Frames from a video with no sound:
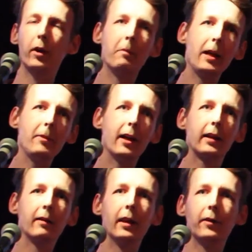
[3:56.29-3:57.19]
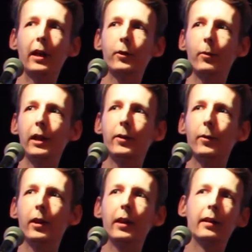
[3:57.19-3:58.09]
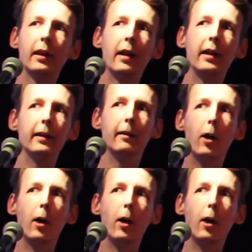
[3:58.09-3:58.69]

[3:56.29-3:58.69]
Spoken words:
and maybe I can attach wings to it and then I